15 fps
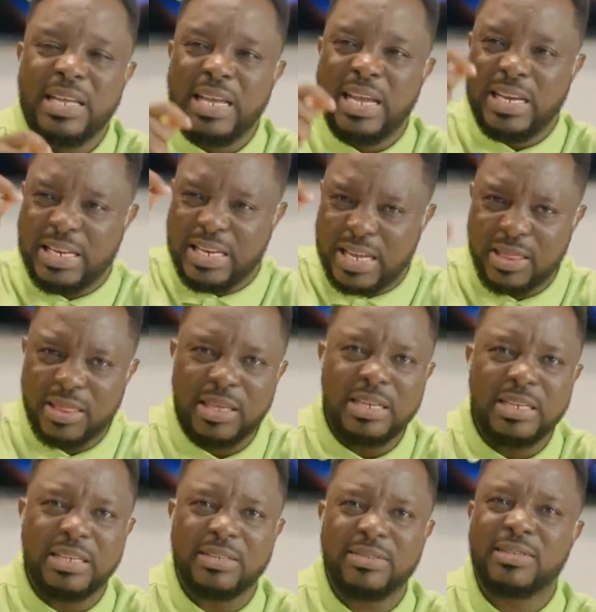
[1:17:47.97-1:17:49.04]
and that thing
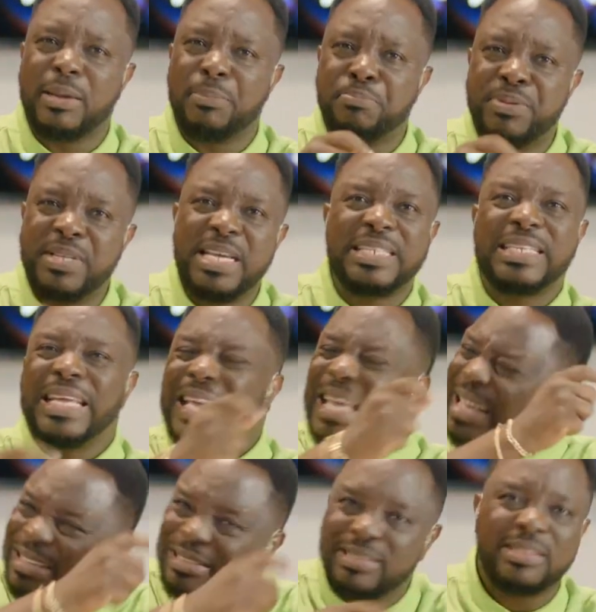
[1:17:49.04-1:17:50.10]
disappeared
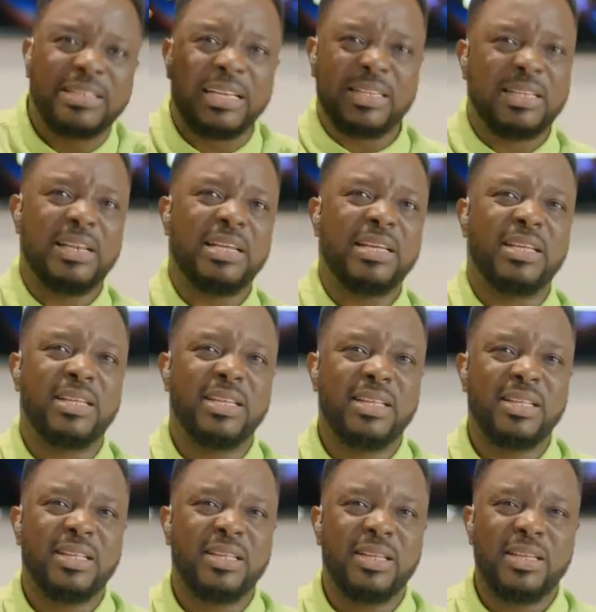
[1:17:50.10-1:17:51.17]
instantly.
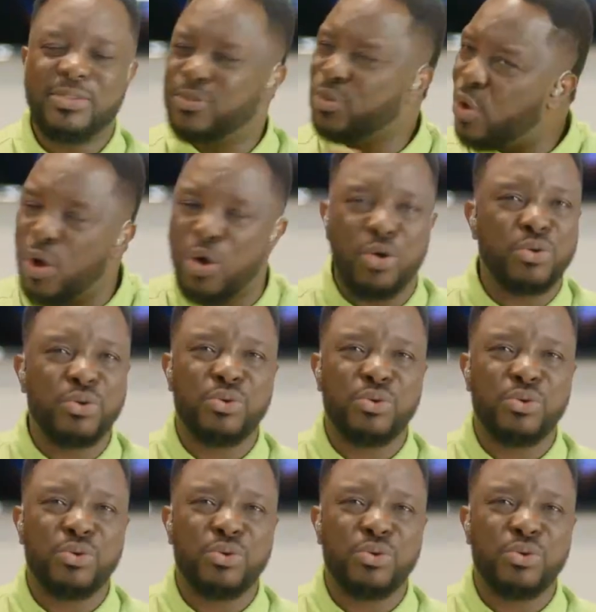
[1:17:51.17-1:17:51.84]
It's gone.